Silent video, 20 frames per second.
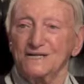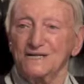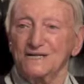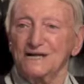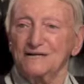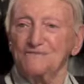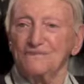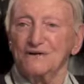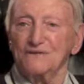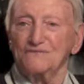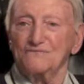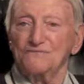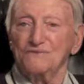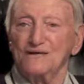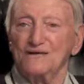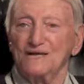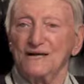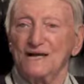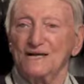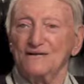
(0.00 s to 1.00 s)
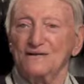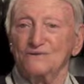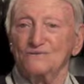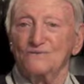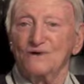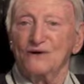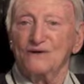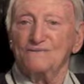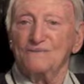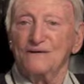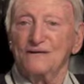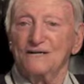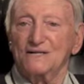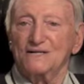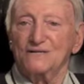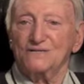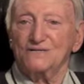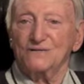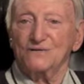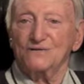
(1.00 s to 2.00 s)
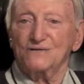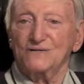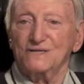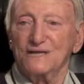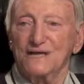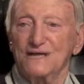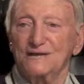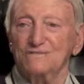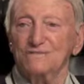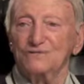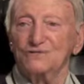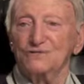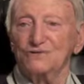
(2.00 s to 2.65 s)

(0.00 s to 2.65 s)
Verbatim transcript: said anybody from Connecticut want to meet at a certain time.